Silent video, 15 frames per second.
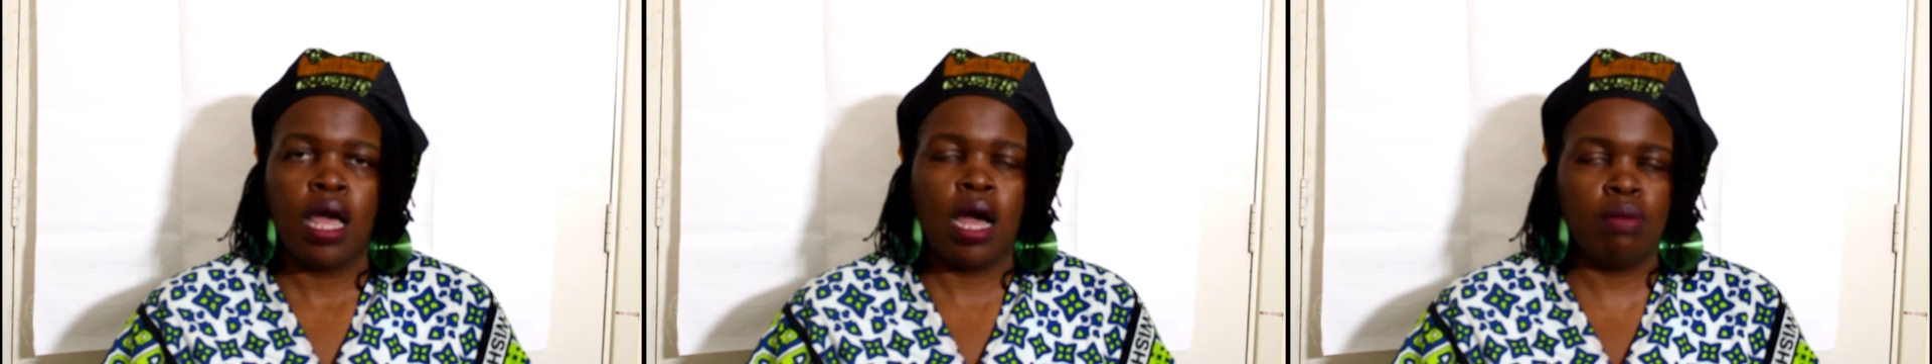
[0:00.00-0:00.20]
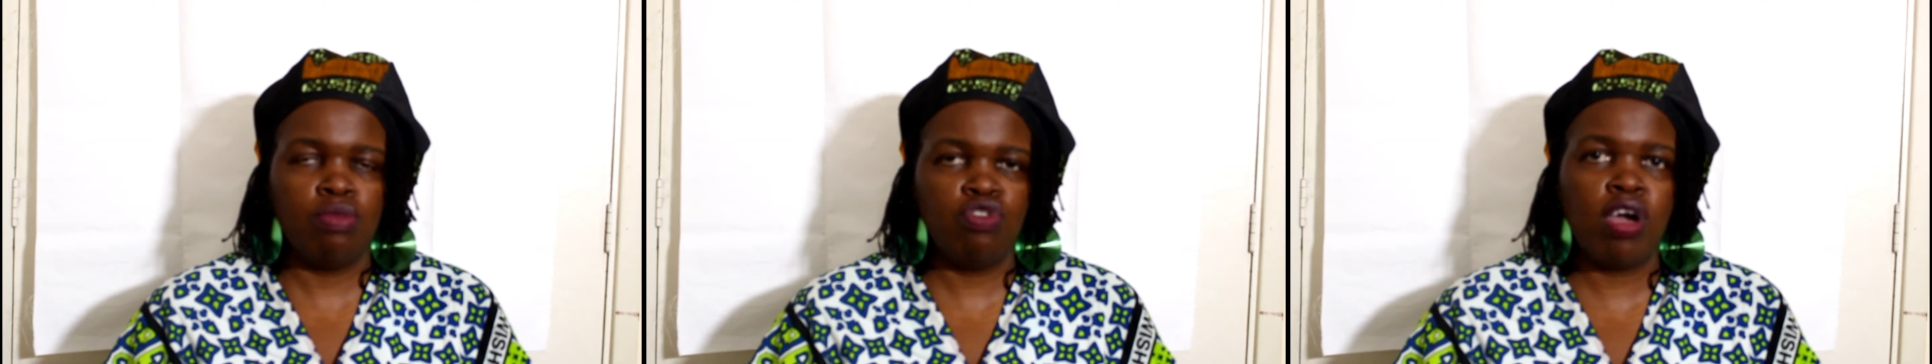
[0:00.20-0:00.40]

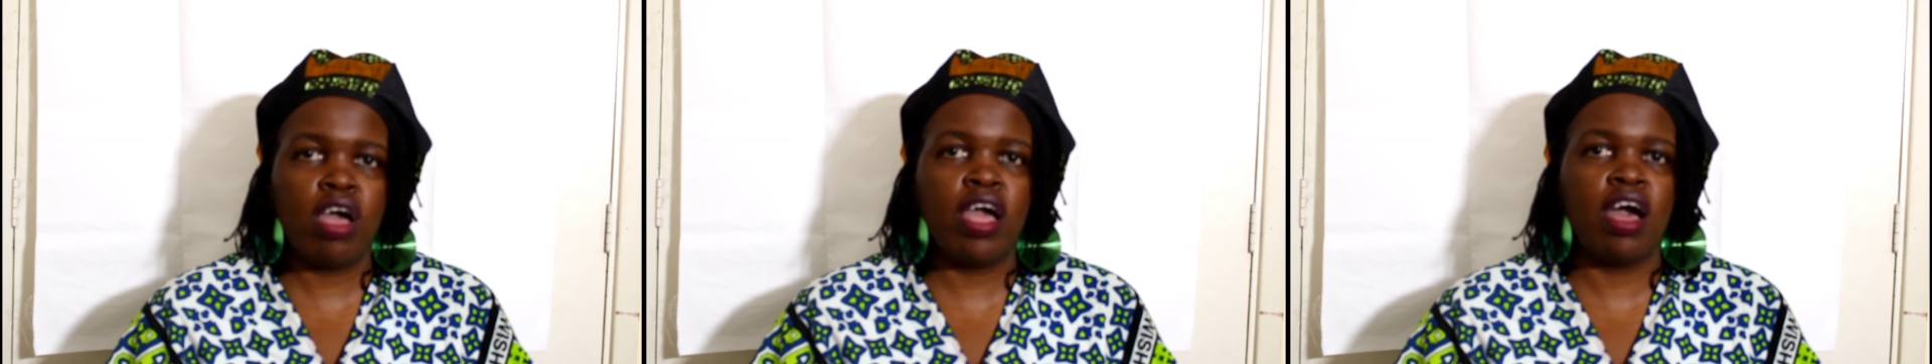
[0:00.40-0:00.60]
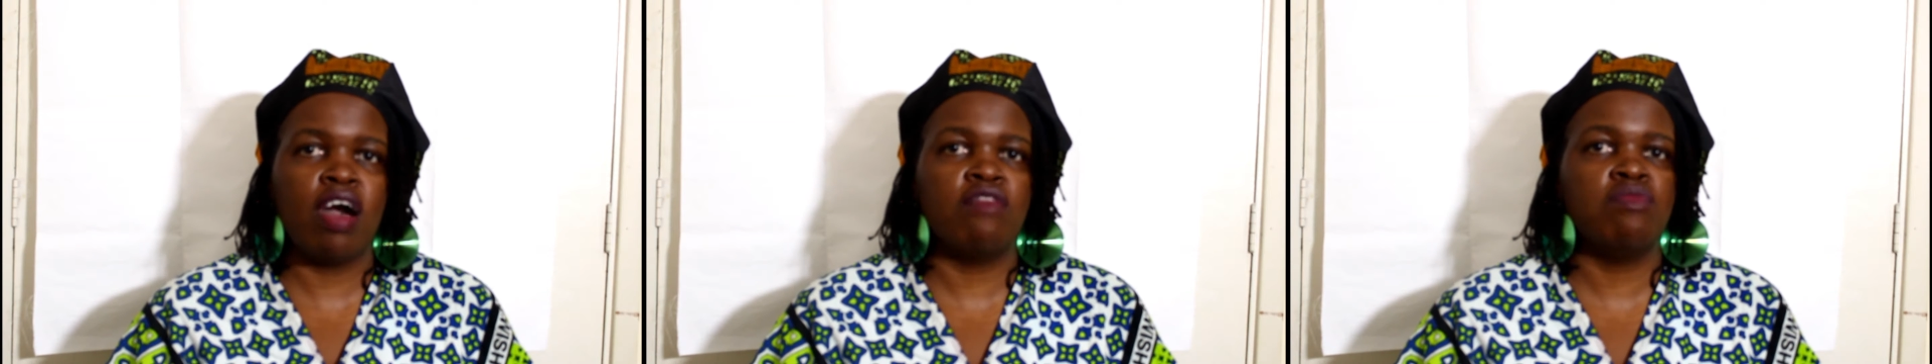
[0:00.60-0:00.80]
I'm sure I
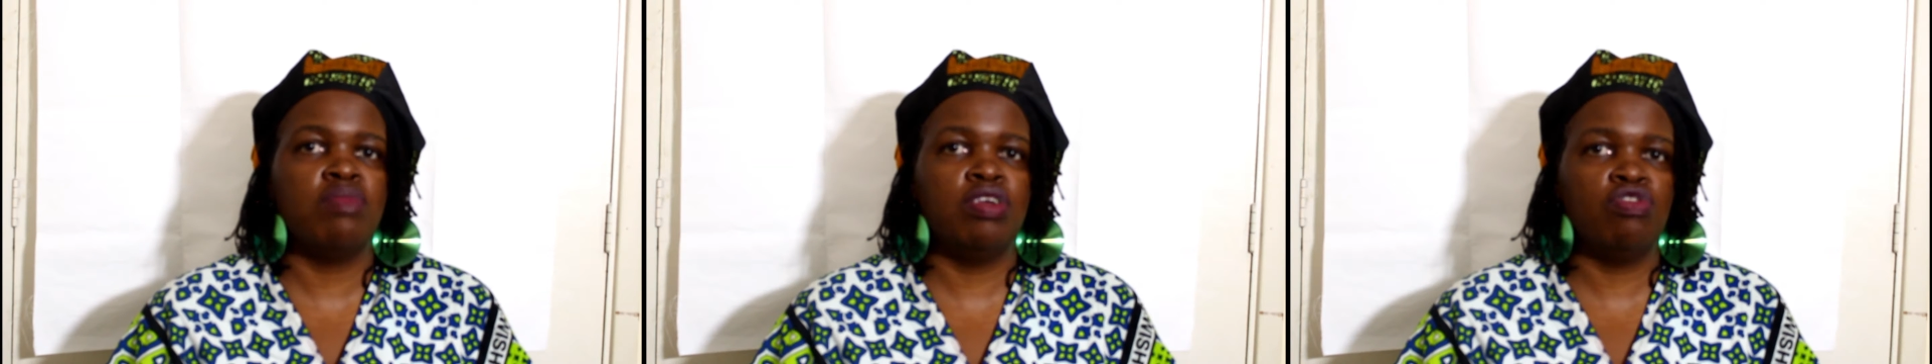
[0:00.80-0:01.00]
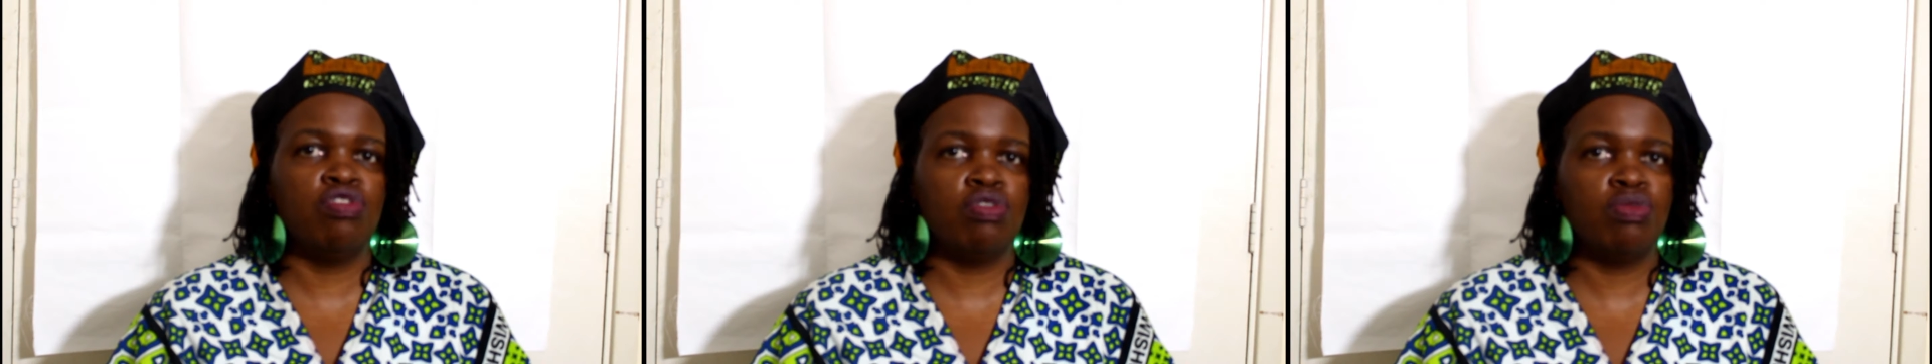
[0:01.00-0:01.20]
have
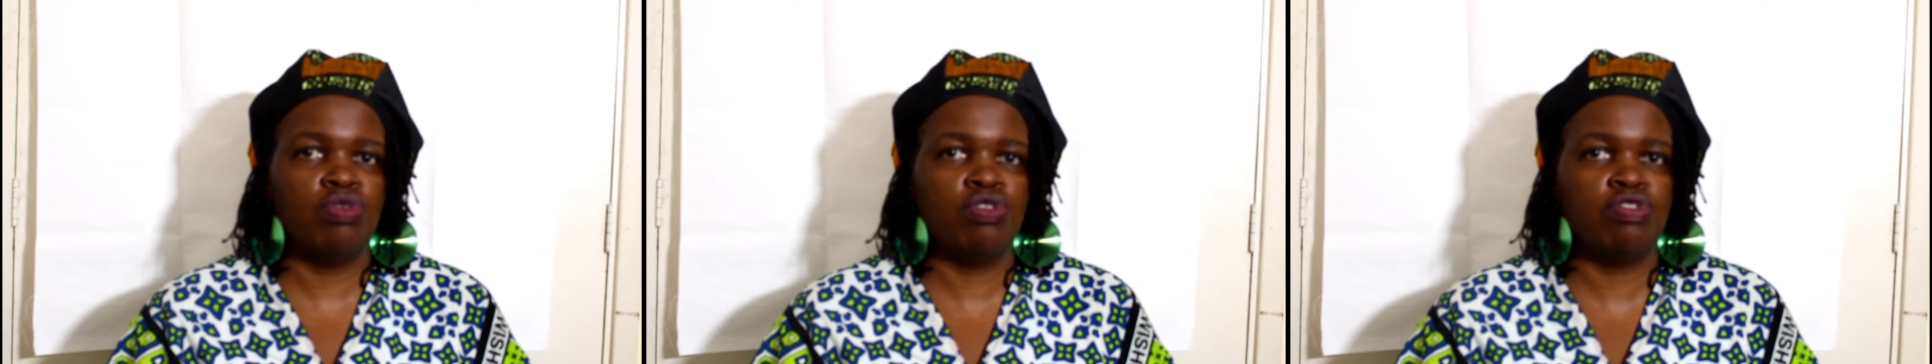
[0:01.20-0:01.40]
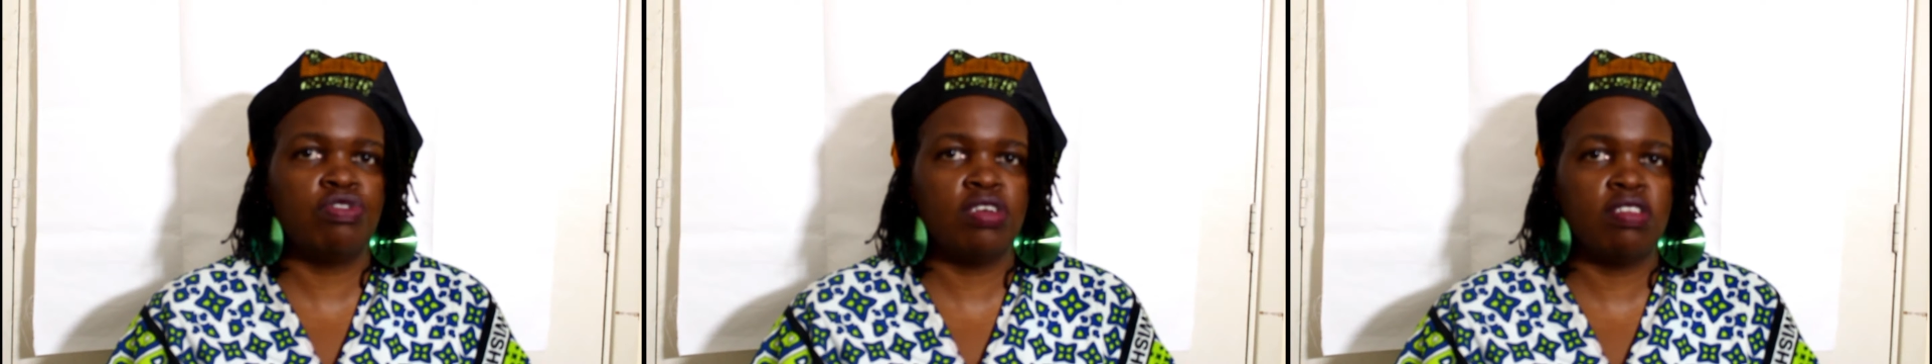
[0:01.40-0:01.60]
mentioned
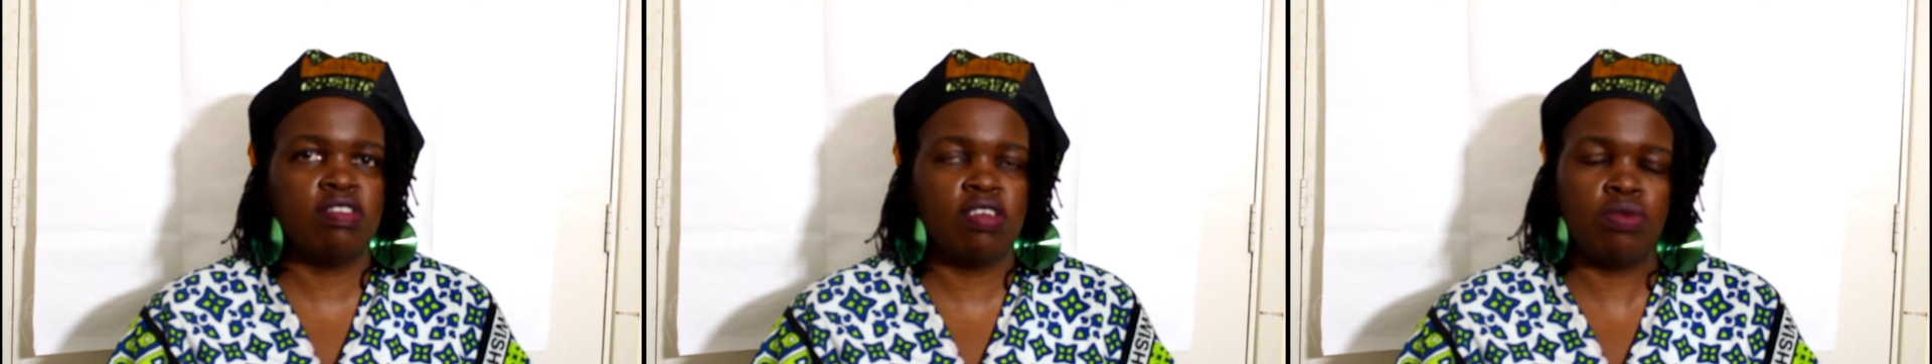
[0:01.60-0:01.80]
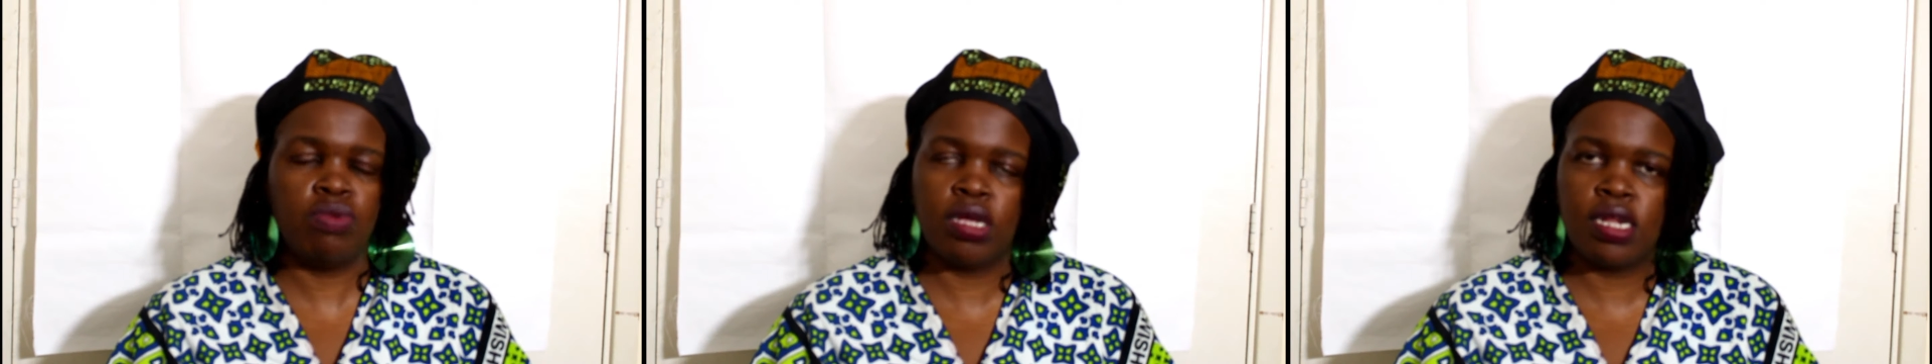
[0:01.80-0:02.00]
more strengths
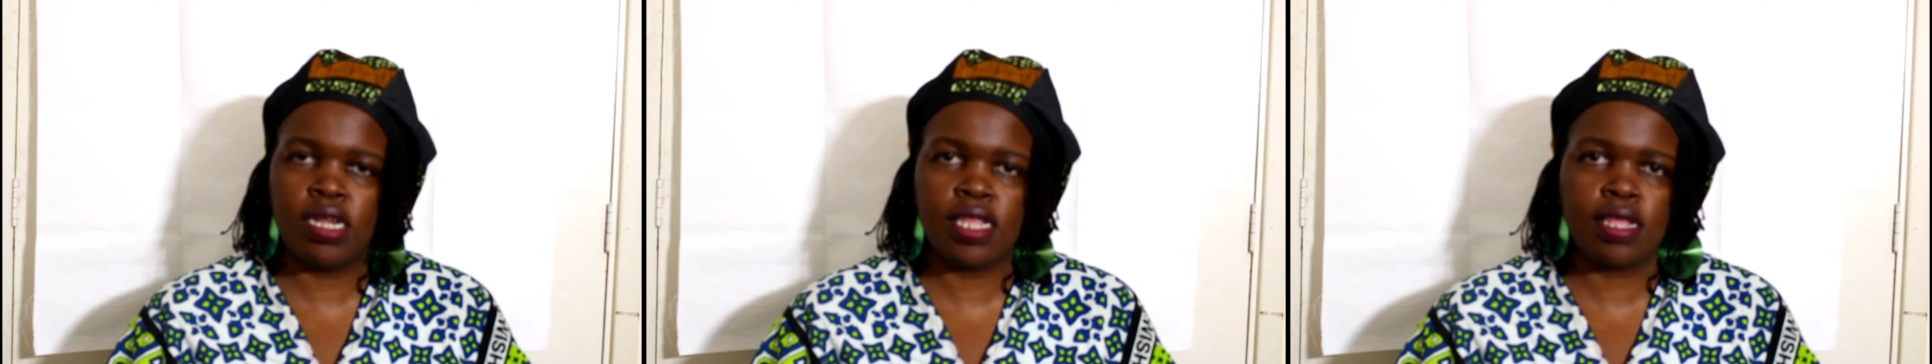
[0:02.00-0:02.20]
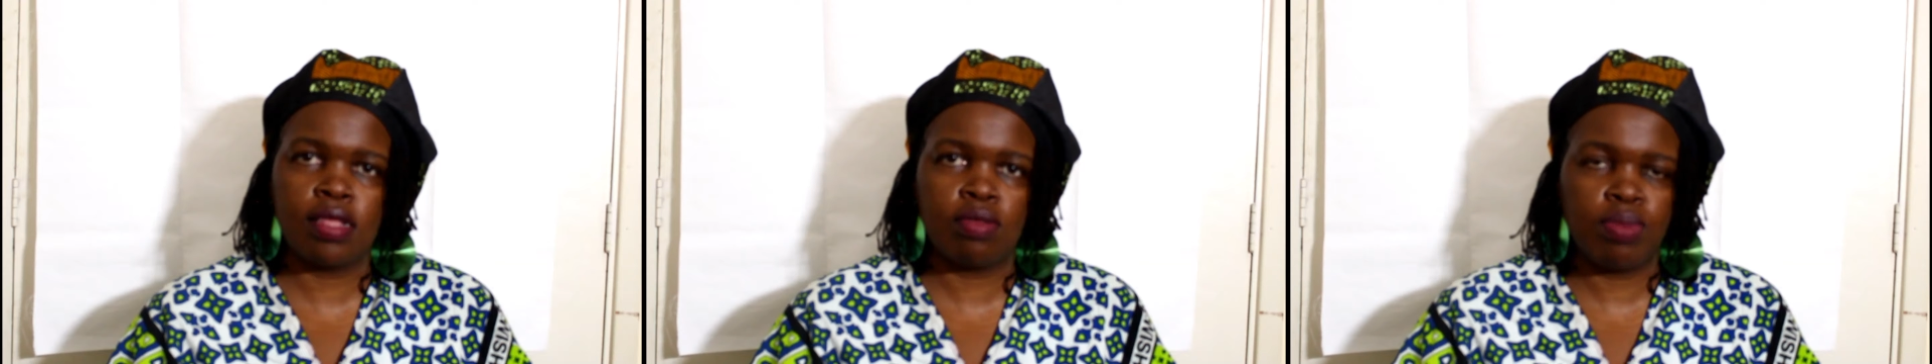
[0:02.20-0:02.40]
and
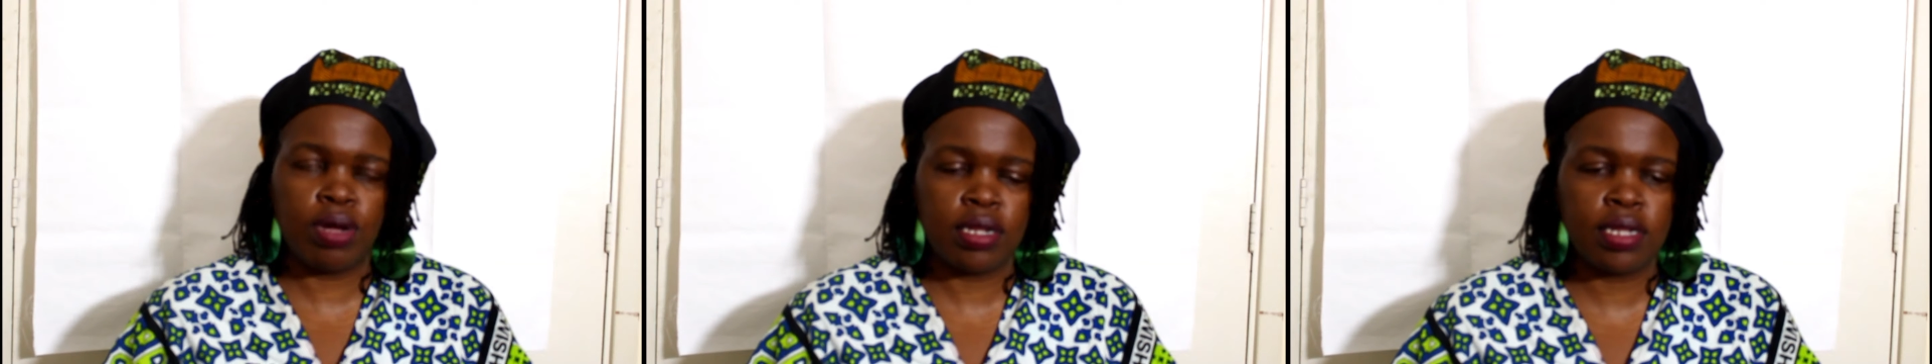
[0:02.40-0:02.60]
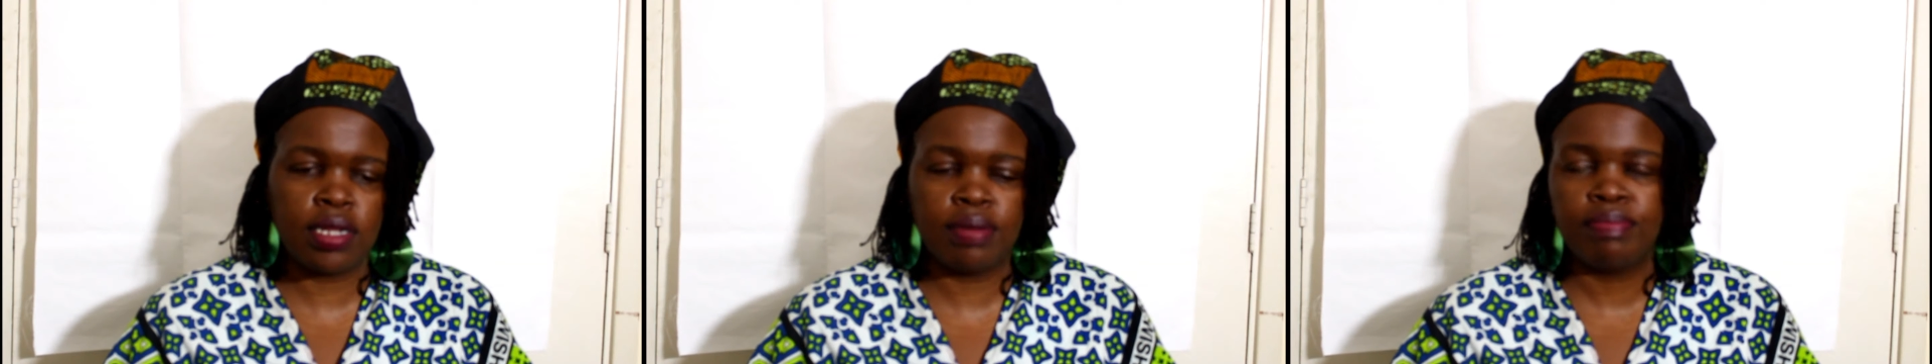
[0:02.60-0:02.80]
weaknesses
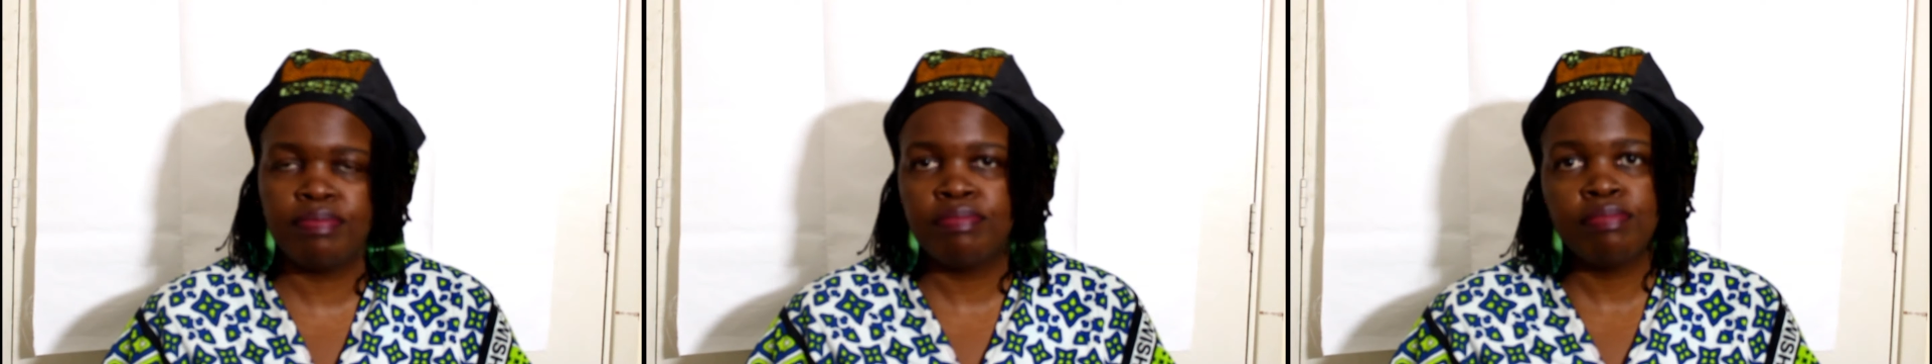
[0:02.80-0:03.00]
but